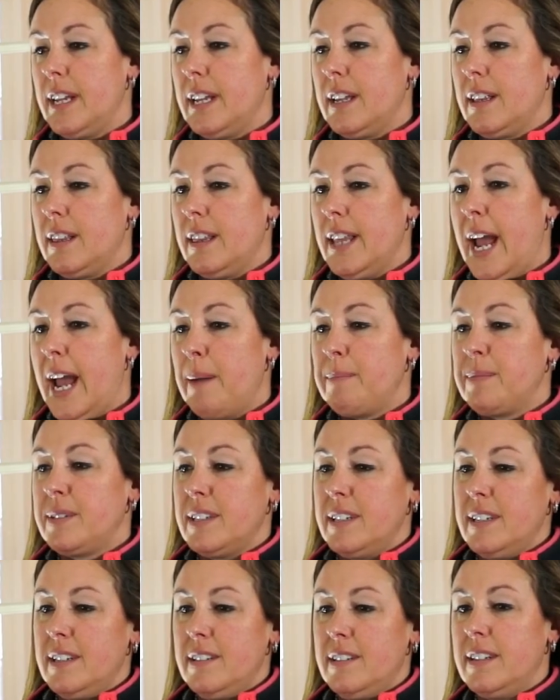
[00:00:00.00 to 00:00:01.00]

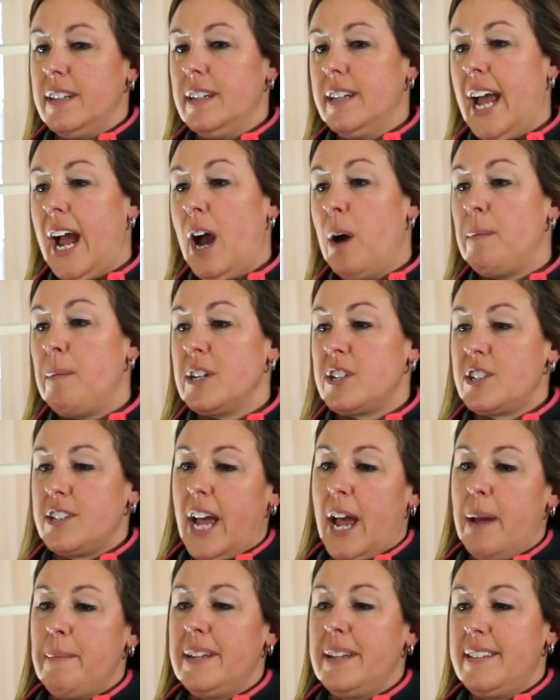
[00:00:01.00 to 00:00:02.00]
lapses and how much
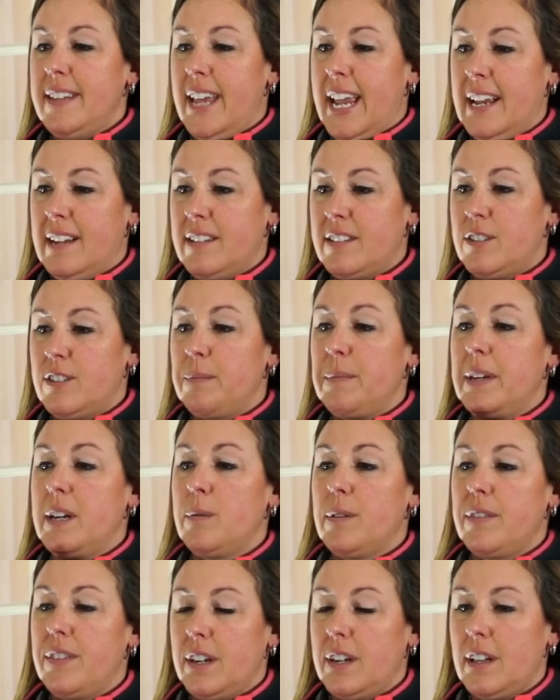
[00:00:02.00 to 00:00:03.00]
time it takes to meet
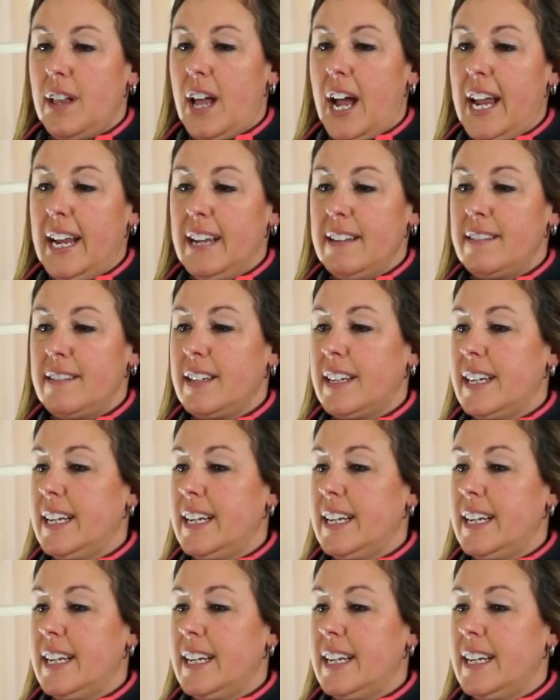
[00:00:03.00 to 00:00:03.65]
with the client,